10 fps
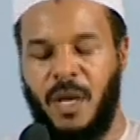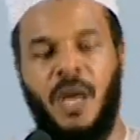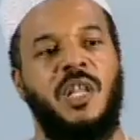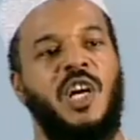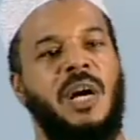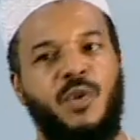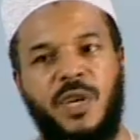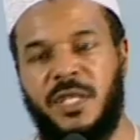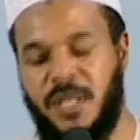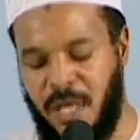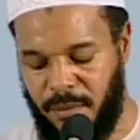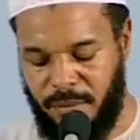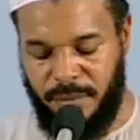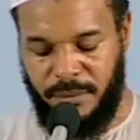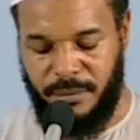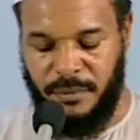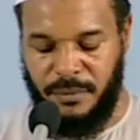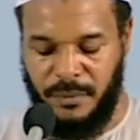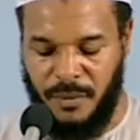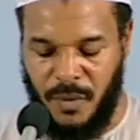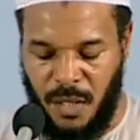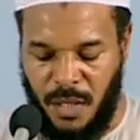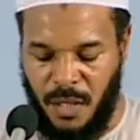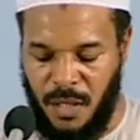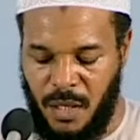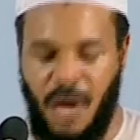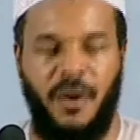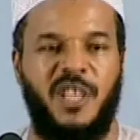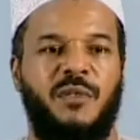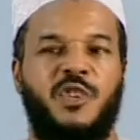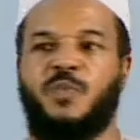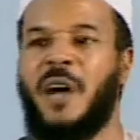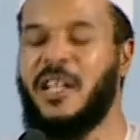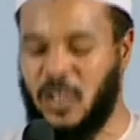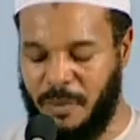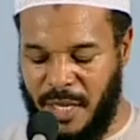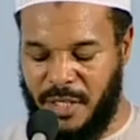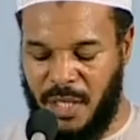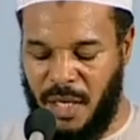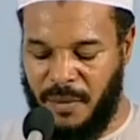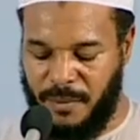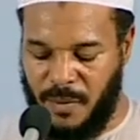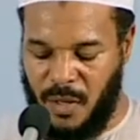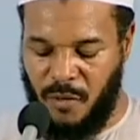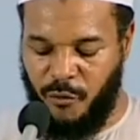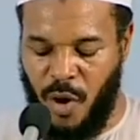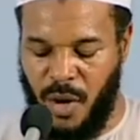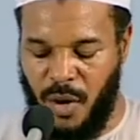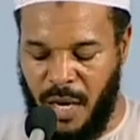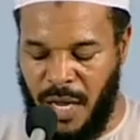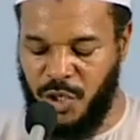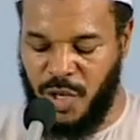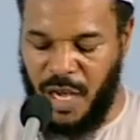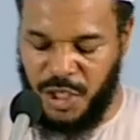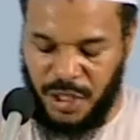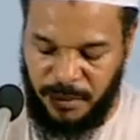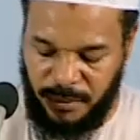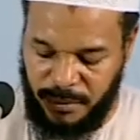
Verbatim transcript: in the community, there is a responsibility for education.